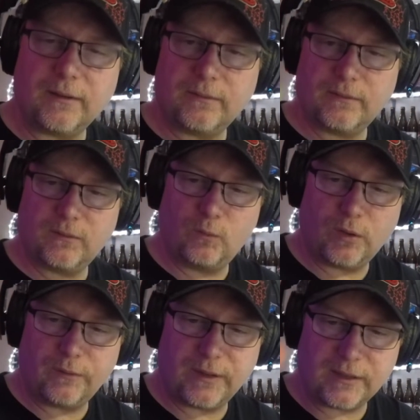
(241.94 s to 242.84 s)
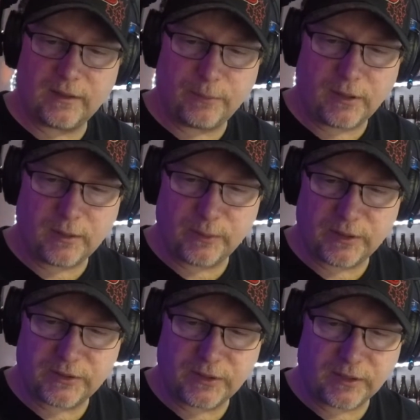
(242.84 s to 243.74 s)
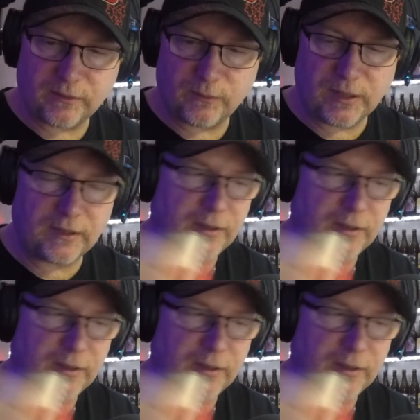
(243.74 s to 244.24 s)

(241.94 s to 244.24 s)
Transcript: it. What have we got in the bottom of this thing? Do we got